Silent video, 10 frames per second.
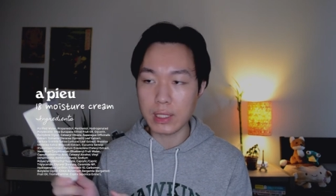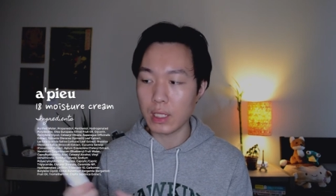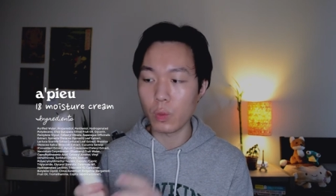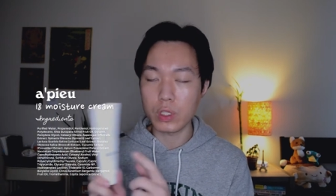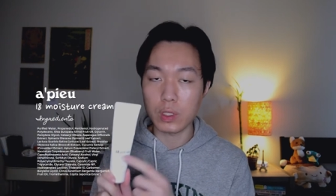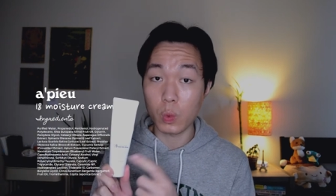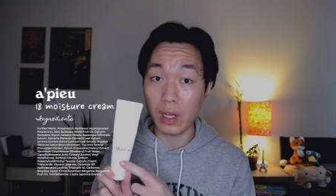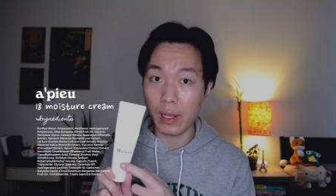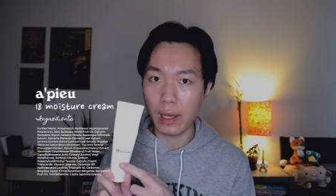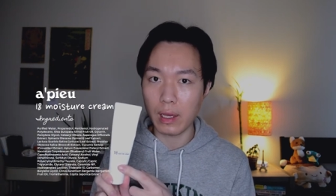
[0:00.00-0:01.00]
skin, which is the one
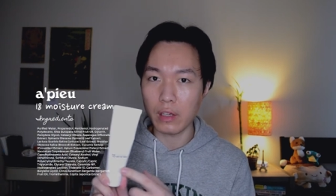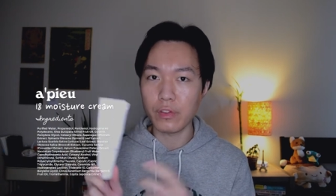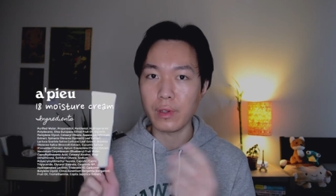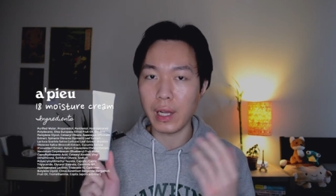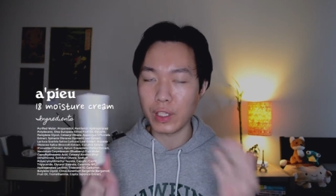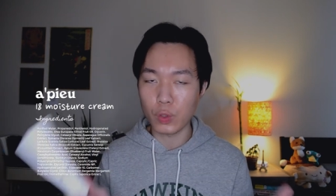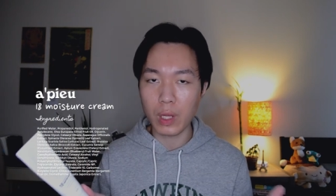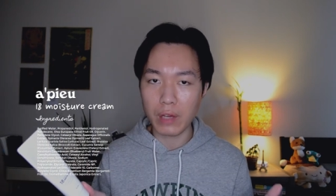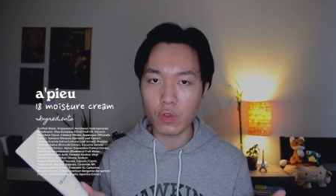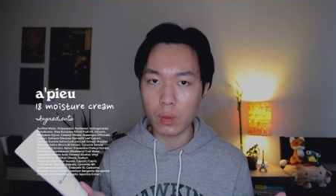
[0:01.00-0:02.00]
I have. I don't
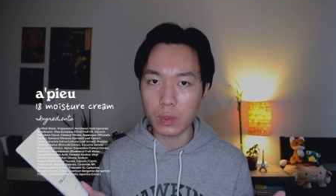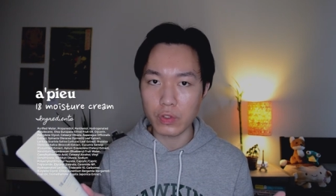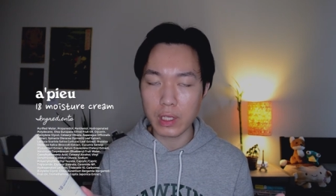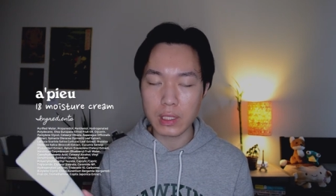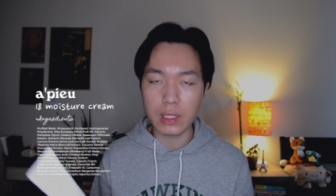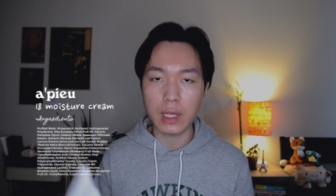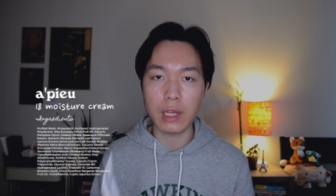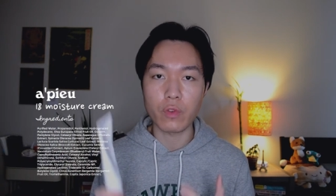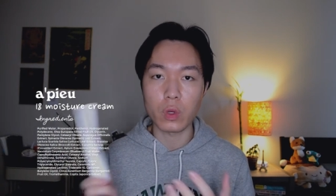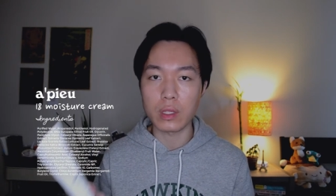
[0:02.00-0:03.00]
have normal dry skin, I
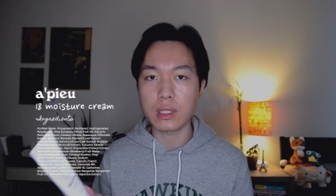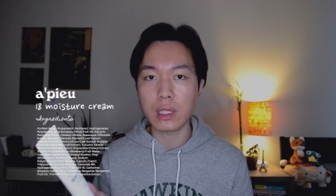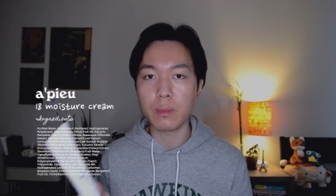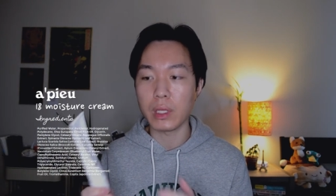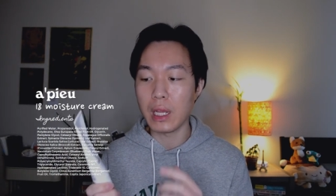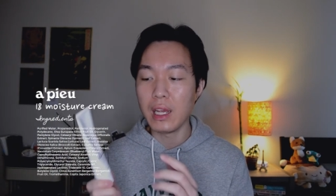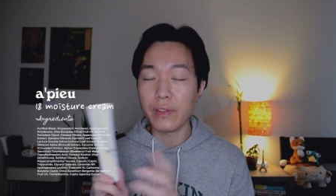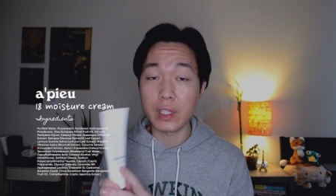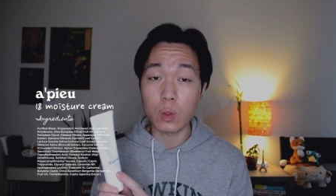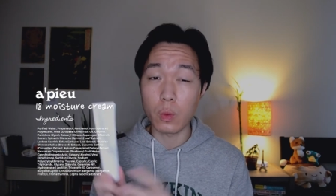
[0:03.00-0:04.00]
have oily skin, but
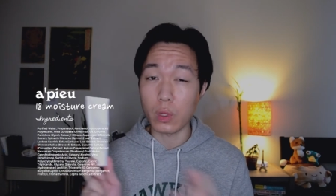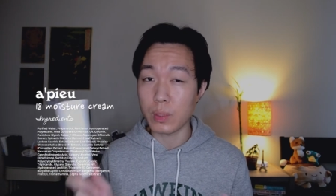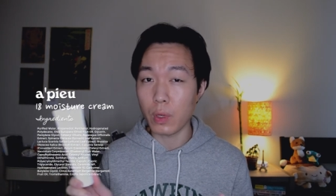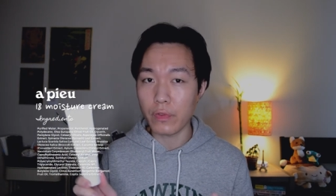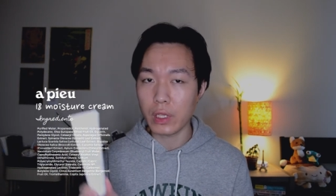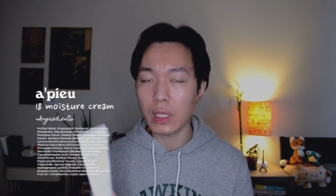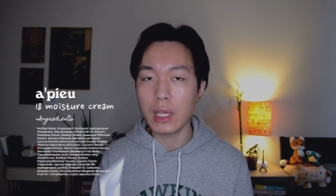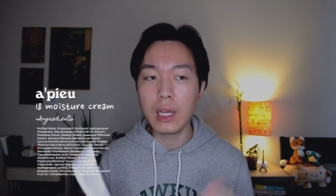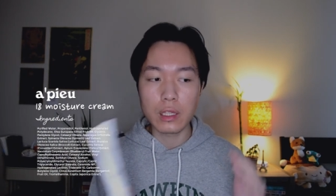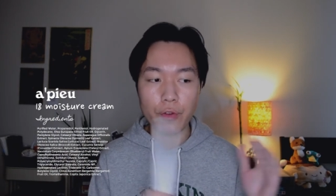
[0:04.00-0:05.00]
this one works
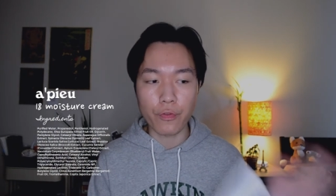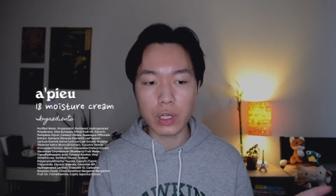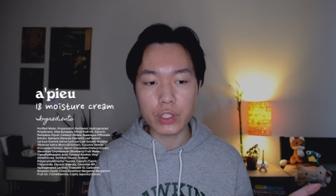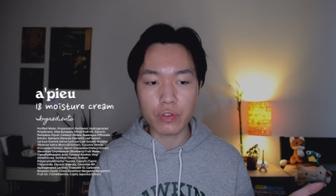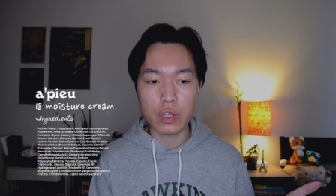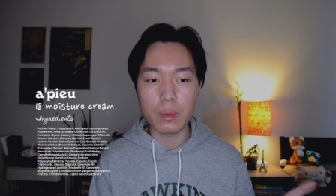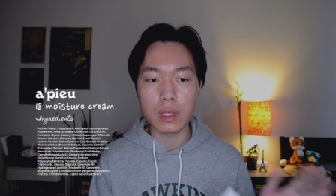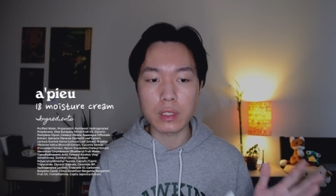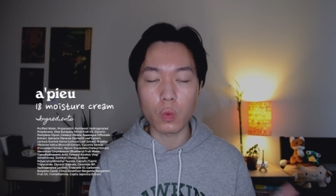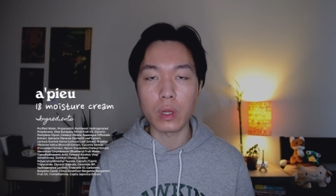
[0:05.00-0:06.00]
perfectly. The fresh cream
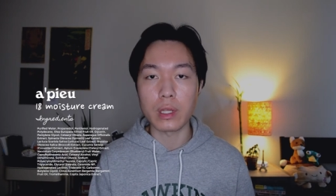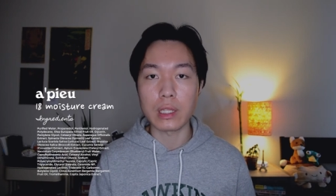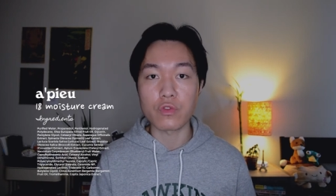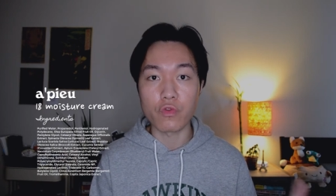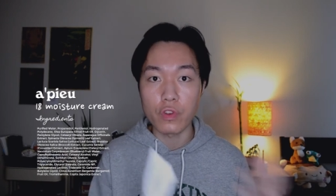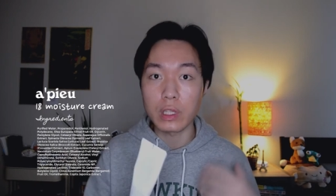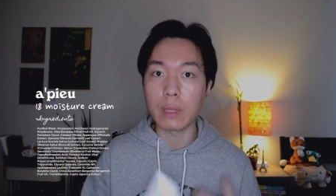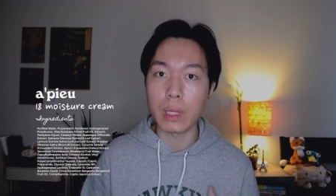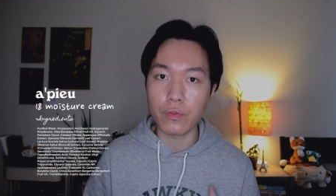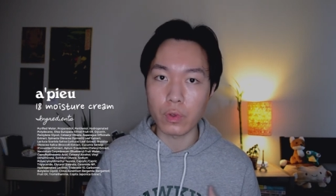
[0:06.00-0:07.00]
is the one that's really
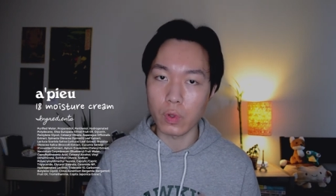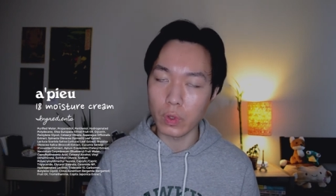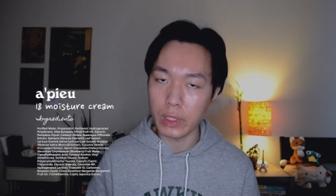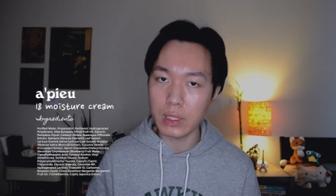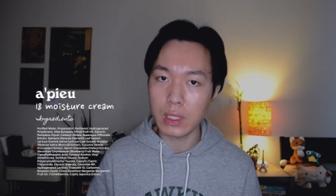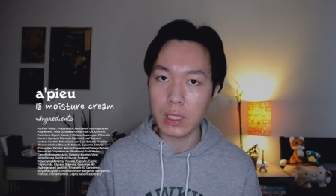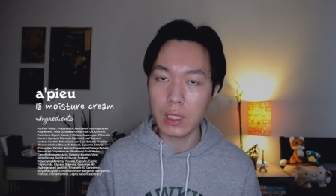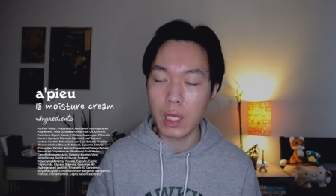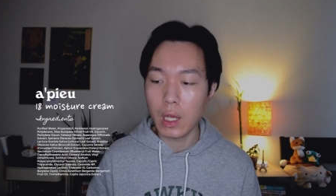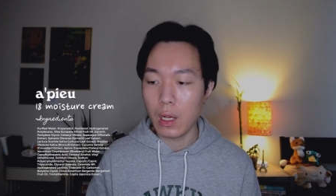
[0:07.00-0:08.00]
meant for oily
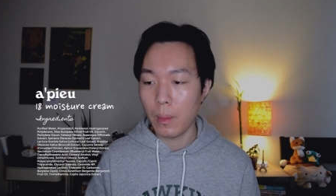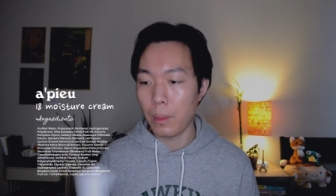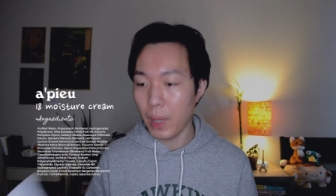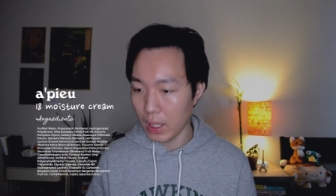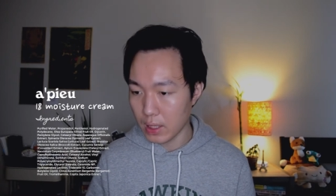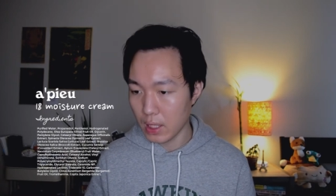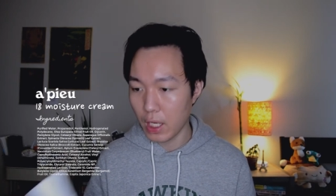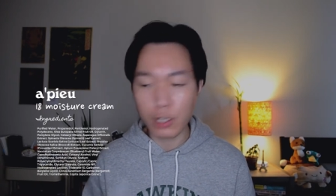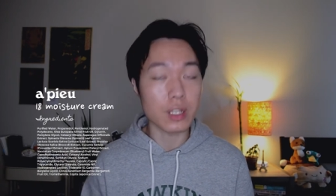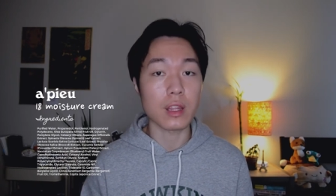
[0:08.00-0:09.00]
skin. But
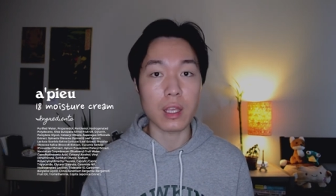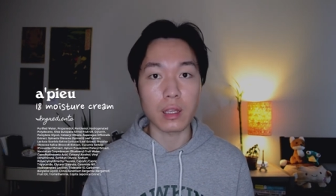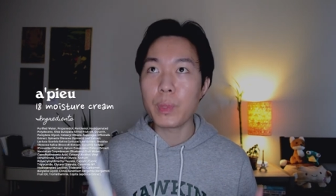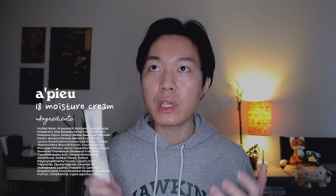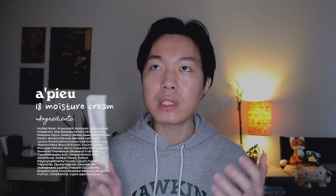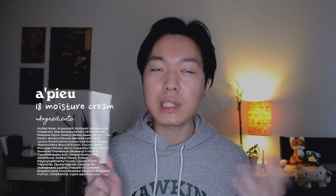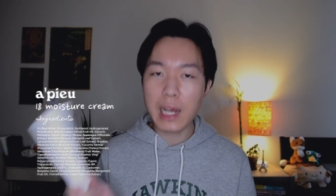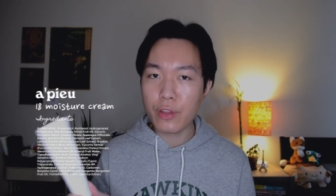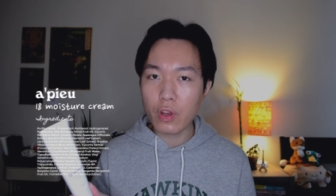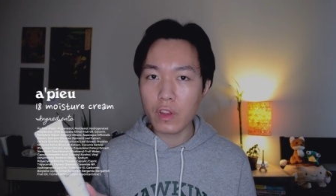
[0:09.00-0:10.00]
here's the thing, because
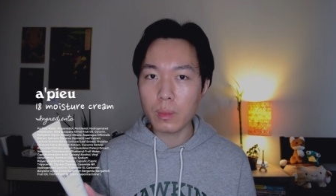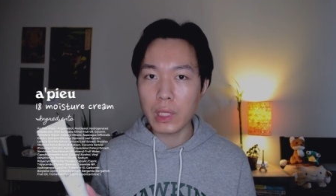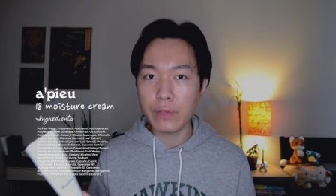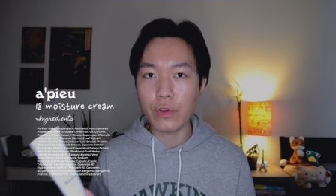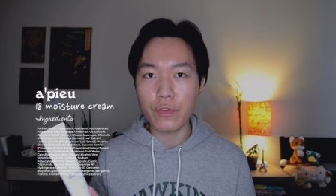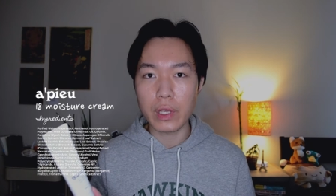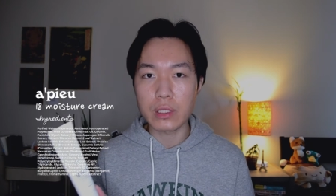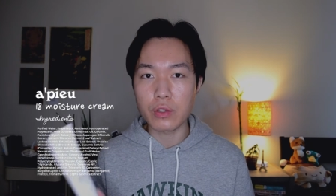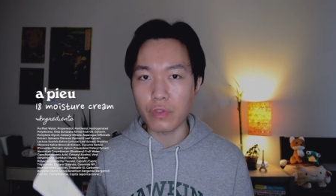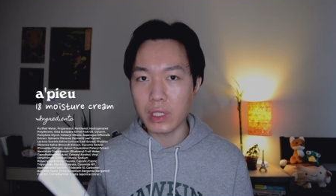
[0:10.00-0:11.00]
neither of them leave your
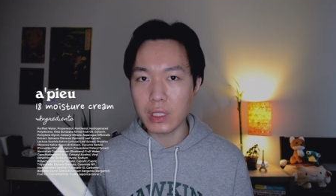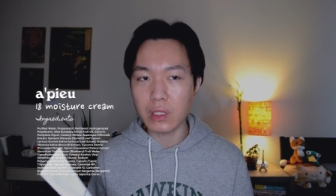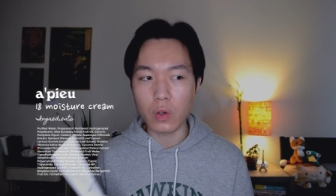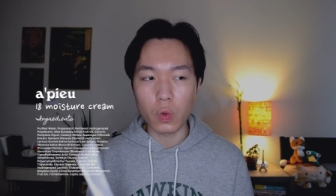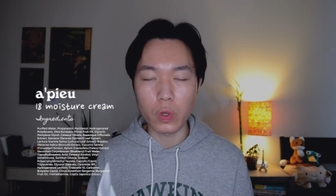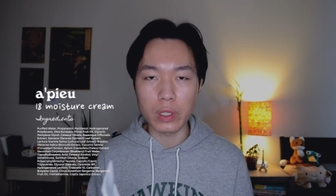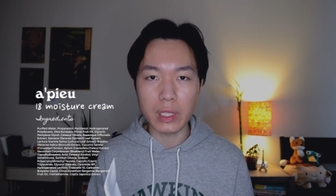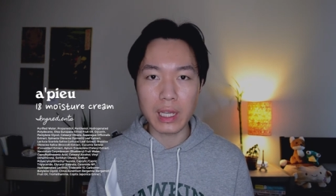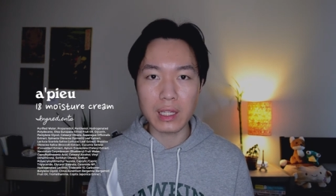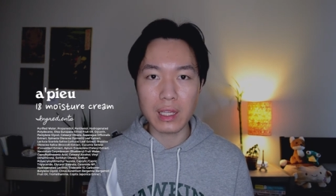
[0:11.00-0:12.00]
face greasy or
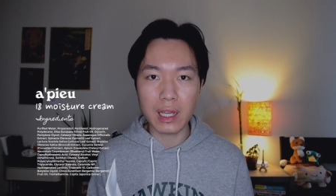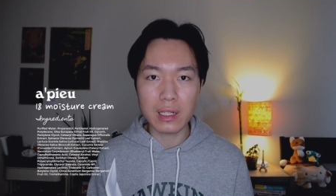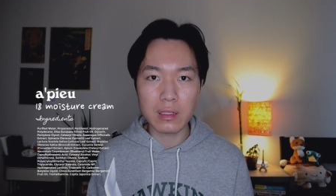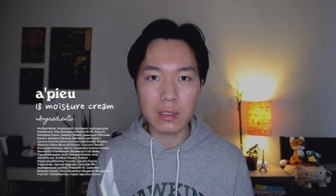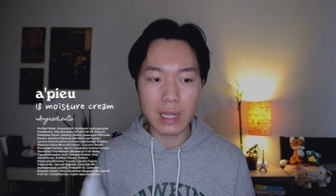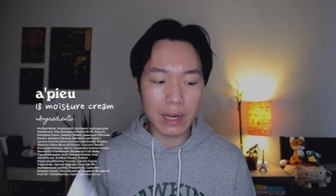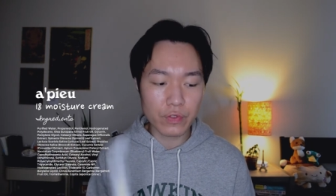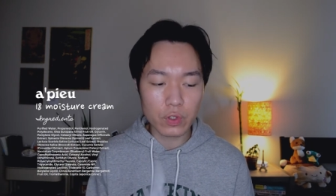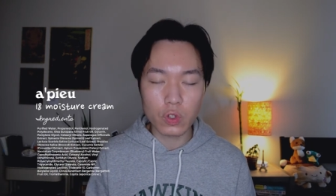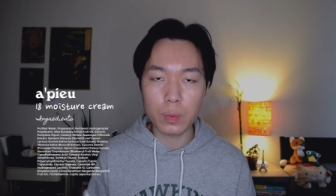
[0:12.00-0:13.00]
oily at the end
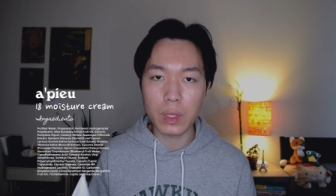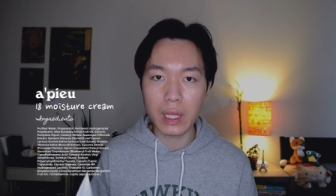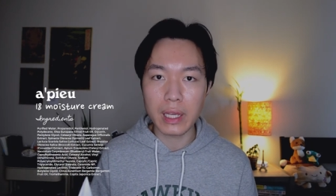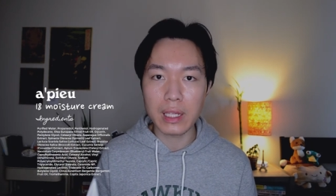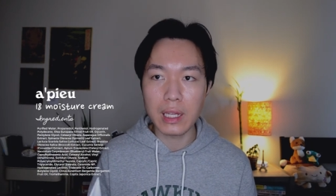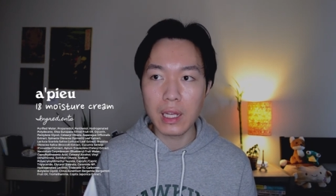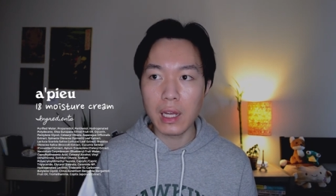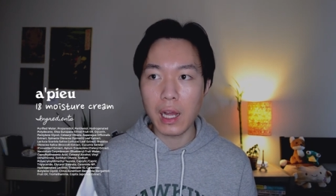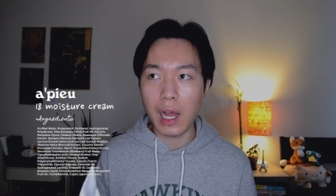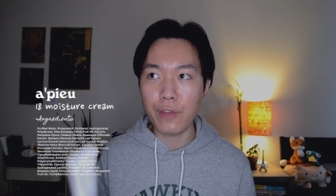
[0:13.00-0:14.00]
after you apply it,
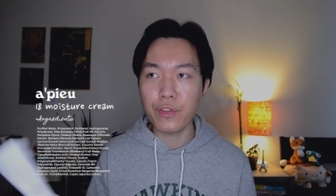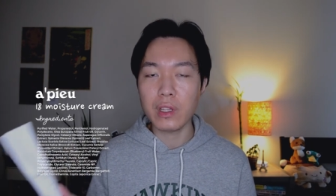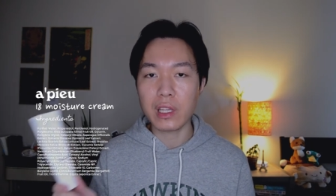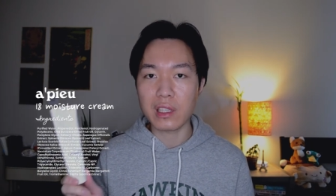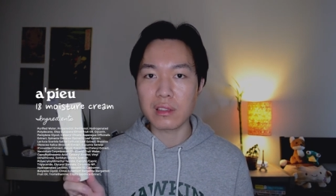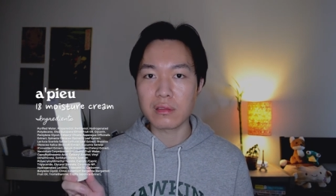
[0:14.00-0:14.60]
I feel like